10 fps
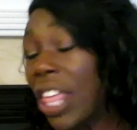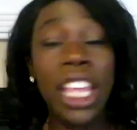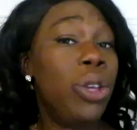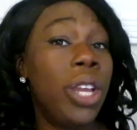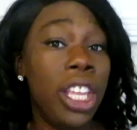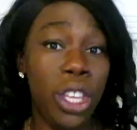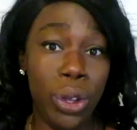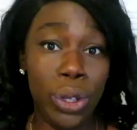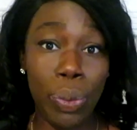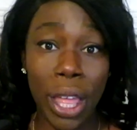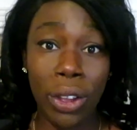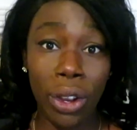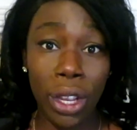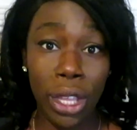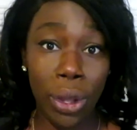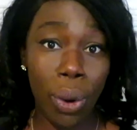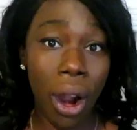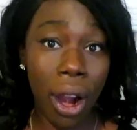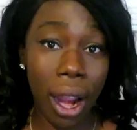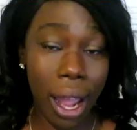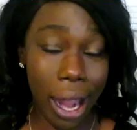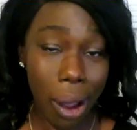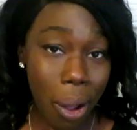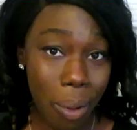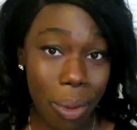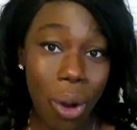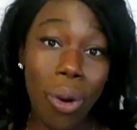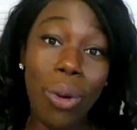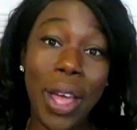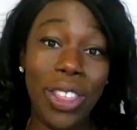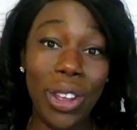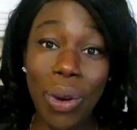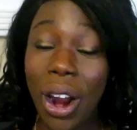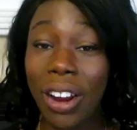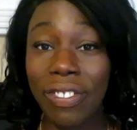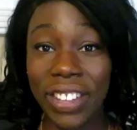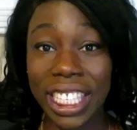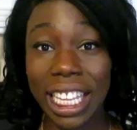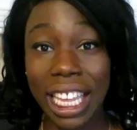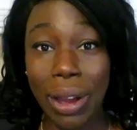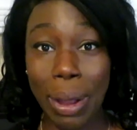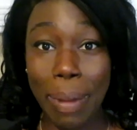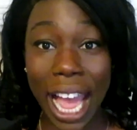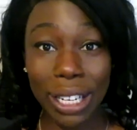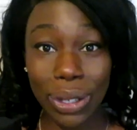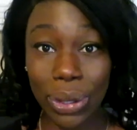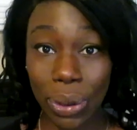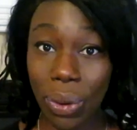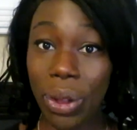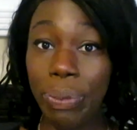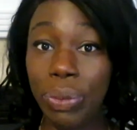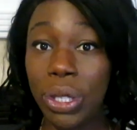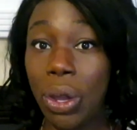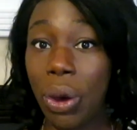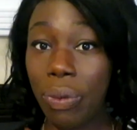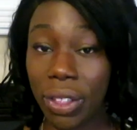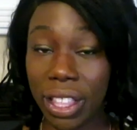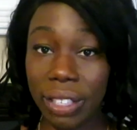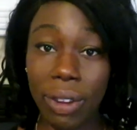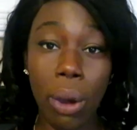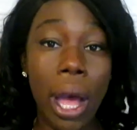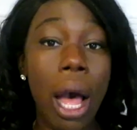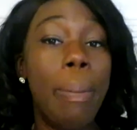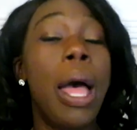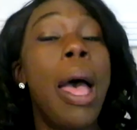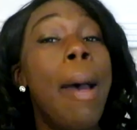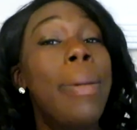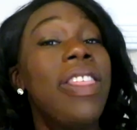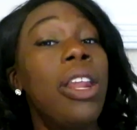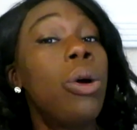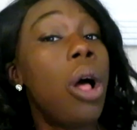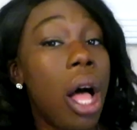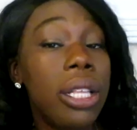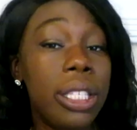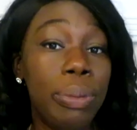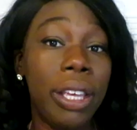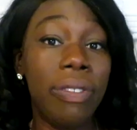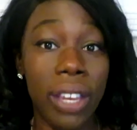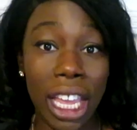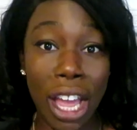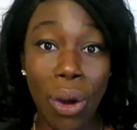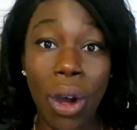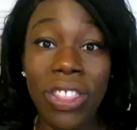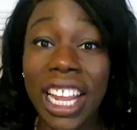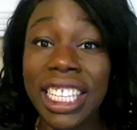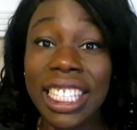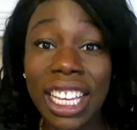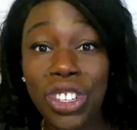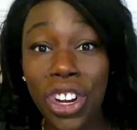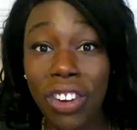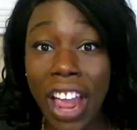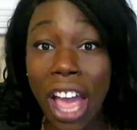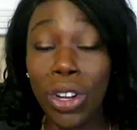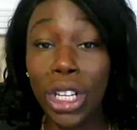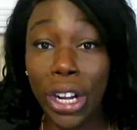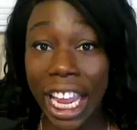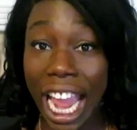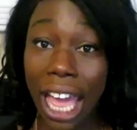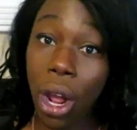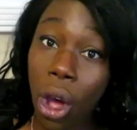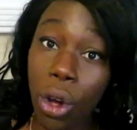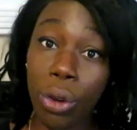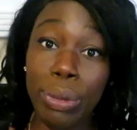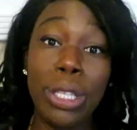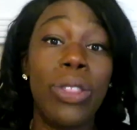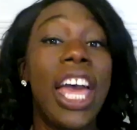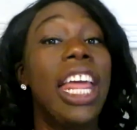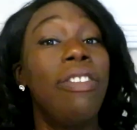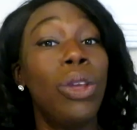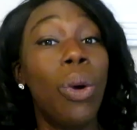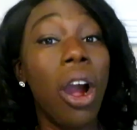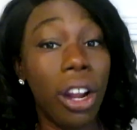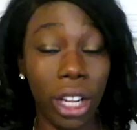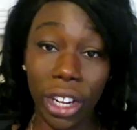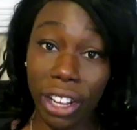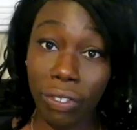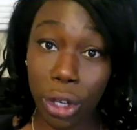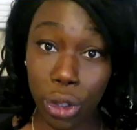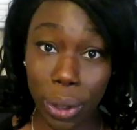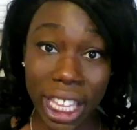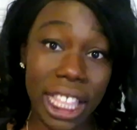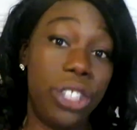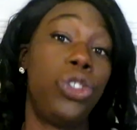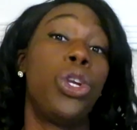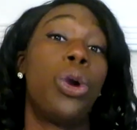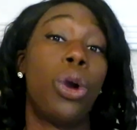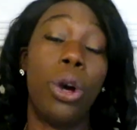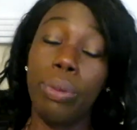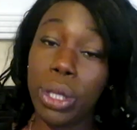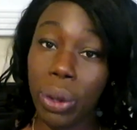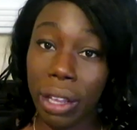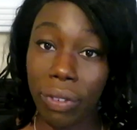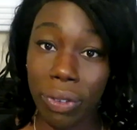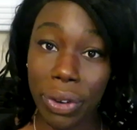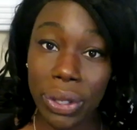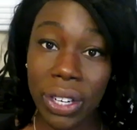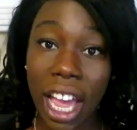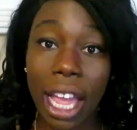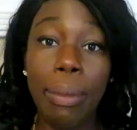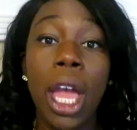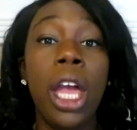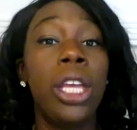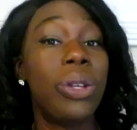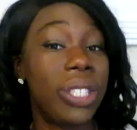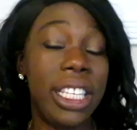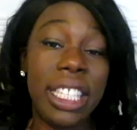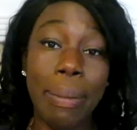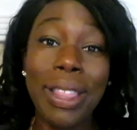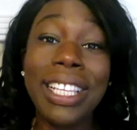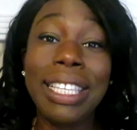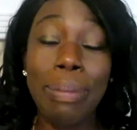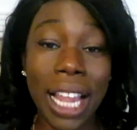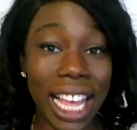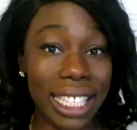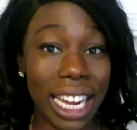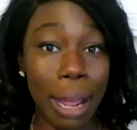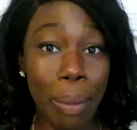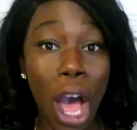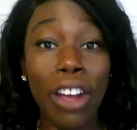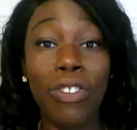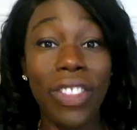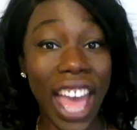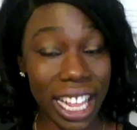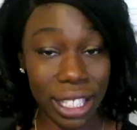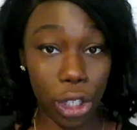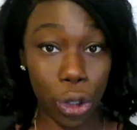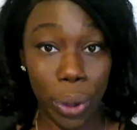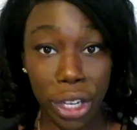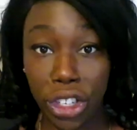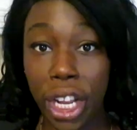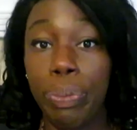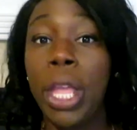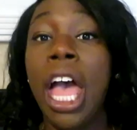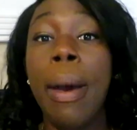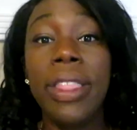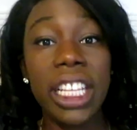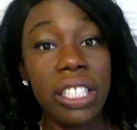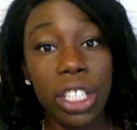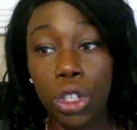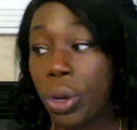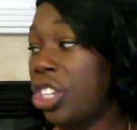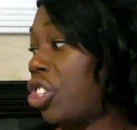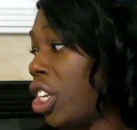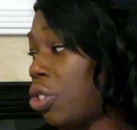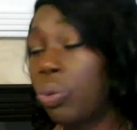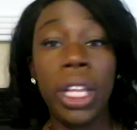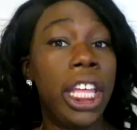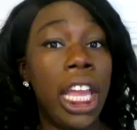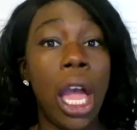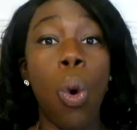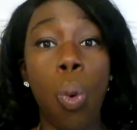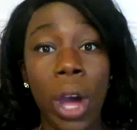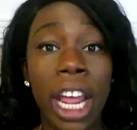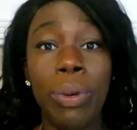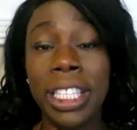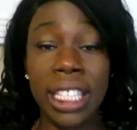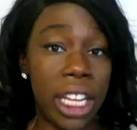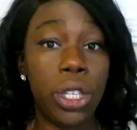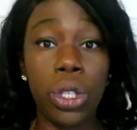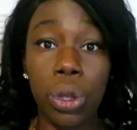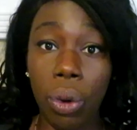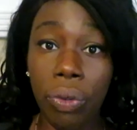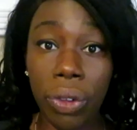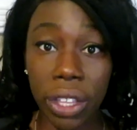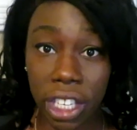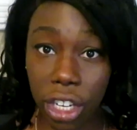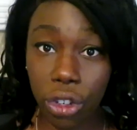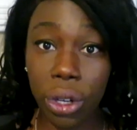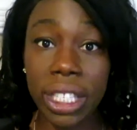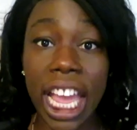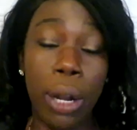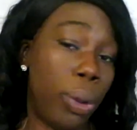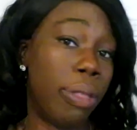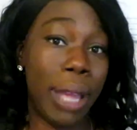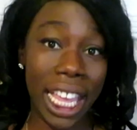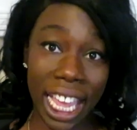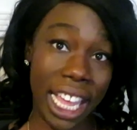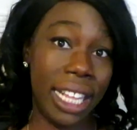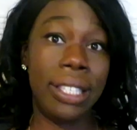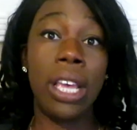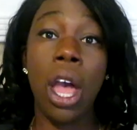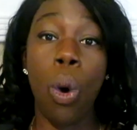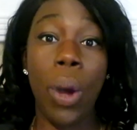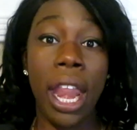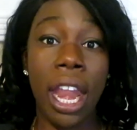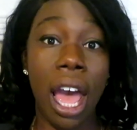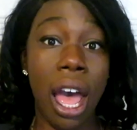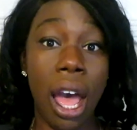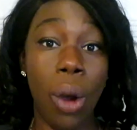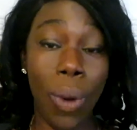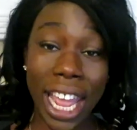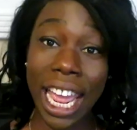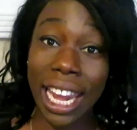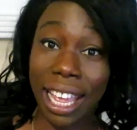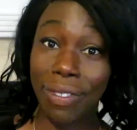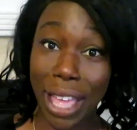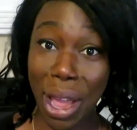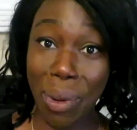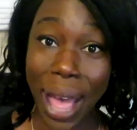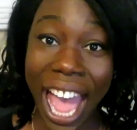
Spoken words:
that you can use whether you are at home or whether you are physically going back to school. So hopefully this video will help, but then it will also be a video that is centered around learning at home so that if you are learning virtually this year or homeschooling for the first time, you'll see some of the supplies that I bought for that situation. This situation is really what I would send to school for the teachers and with my kids when and if they go